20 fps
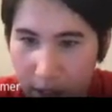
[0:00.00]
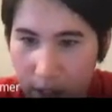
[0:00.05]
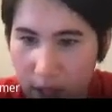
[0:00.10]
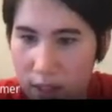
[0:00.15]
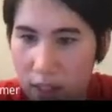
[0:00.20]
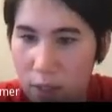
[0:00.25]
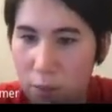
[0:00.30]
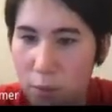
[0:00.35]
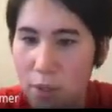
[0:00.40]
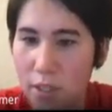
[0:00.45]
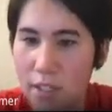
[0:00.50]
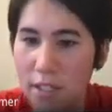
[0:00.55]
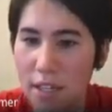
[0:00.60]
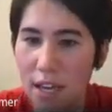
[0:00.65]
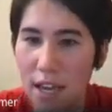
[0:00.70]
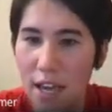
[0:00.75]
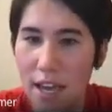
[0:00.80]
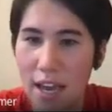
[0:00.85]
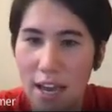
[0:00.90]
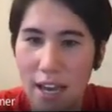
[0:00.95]
and then we're going
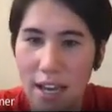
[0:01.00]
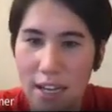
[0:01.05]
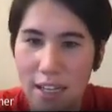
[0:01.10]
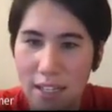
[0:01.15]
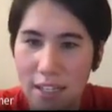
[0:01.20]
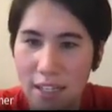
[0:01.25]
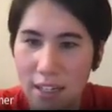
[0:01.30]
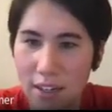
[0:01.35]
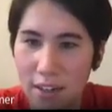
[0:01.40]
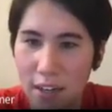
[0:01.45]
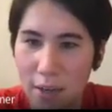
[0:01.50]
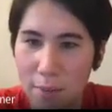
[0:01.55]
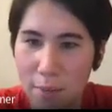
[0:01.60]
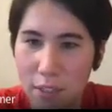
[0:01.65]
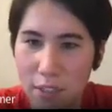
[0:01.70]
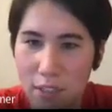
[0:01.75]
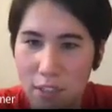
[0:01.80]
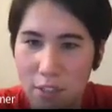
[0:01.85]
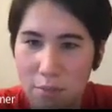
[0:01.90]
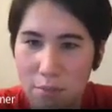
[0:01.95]
to add here, I'm
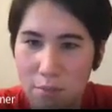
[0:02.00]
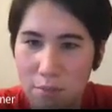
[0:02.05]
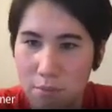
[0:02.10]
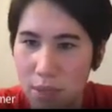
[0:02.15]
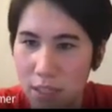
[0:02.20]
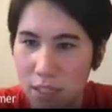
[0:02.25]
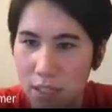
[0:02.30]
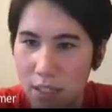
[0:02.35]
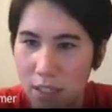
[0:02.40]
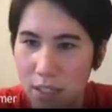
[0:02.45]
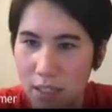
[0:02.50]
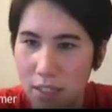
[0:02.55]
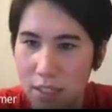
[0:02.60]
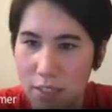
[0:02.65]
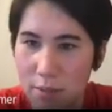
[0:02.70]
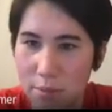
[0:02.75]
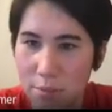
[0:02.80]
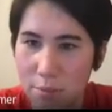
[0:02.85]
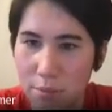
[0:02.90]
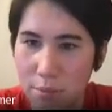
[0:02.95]
going to make
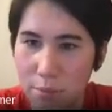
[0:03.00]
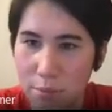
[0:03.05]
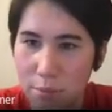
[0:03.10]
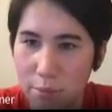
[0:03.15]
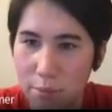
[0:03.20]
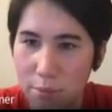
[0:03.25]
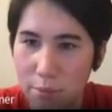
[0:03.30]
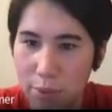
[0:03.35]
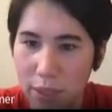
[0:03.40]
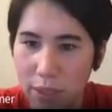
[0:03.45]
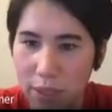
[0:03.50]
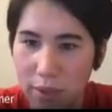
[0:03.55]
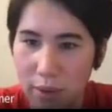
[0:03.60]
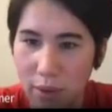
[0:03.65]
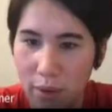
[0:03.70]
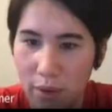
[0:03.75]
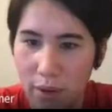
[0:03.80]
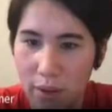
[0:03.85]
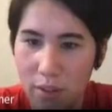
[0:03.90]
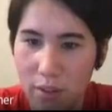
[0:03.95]
this
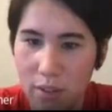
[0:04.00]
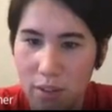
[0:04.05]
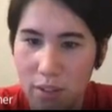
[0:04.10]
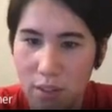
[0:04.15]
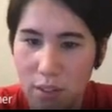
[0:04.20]
bigger.